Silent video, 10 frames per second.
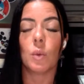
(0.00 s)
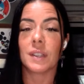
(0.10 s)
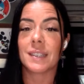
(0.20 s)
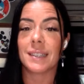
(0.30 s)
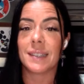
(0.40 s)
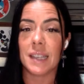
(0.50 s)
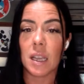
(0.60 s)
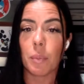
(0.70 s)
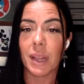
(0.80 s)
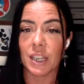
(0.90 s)
it wants to
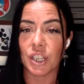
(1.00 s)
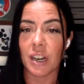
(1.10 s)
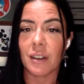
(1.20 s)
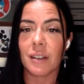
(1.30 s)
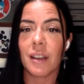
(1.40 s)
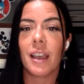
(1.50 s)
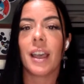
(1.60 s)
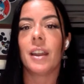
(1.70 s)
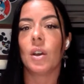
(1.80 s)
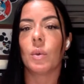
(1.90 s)
seek pleasure,
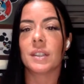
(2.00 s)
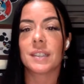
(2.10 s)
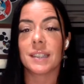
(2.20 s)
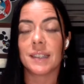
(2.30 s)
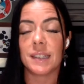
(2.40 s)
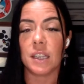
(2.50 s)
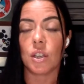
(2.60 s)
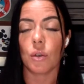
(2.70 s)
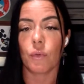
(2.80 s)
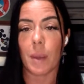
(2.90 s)
and it wants to
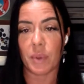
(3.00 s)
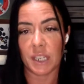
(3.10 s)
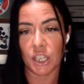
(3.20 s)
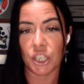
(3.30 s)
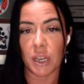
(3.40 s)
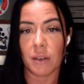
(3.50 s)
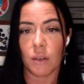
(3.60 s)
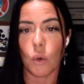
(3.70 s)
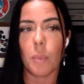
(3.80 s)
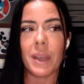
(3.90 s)
seek repetition,
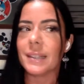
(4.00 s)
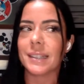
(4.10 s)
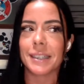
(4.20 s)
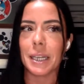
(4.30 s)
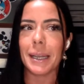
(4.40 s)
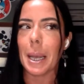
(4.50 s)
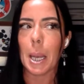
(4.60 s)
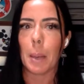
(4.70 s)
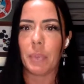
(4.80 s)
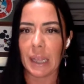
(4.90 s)
or
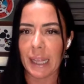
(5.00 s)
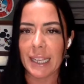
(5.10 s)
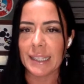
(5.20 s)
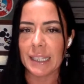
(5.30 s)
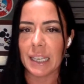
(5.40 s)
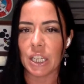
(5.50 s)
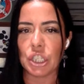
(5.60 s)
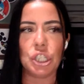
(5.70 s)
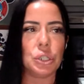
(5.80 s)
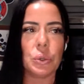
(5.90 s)
basically be lazy
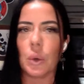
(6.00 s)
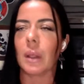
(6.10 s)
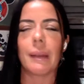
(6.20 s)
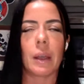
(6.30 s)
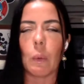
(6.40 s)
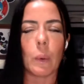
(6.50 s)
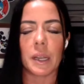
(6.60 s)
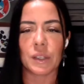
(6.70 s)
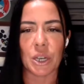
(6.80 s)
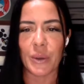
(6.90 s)
and do like
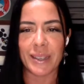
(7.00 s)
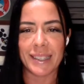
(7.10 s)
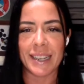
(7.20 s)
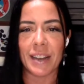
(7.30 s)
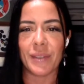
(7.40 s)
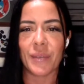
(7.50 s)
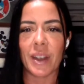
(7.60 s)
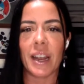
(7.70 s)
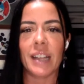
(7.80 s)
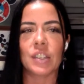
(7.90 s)
what it's always done,
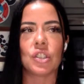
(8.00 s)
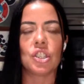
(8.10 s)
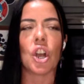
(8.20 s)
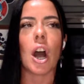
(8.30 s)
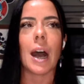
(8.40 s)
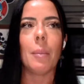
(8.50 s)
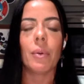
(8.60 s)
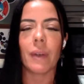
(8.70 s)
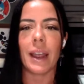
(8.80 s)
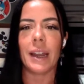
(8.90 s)
right? Its
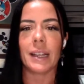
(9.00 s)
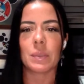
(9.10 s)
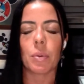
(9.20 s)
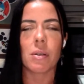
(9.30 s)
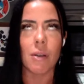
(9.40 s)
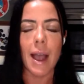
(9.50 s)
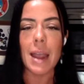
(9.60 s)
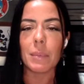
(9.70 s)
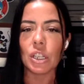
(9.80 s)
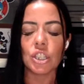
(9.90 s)
job, right? Its
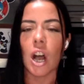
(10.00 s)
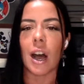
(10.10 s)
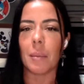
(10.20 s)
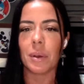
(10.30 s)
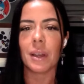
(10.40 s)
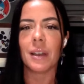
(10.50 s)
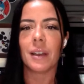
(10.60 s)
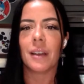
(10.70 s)
primal job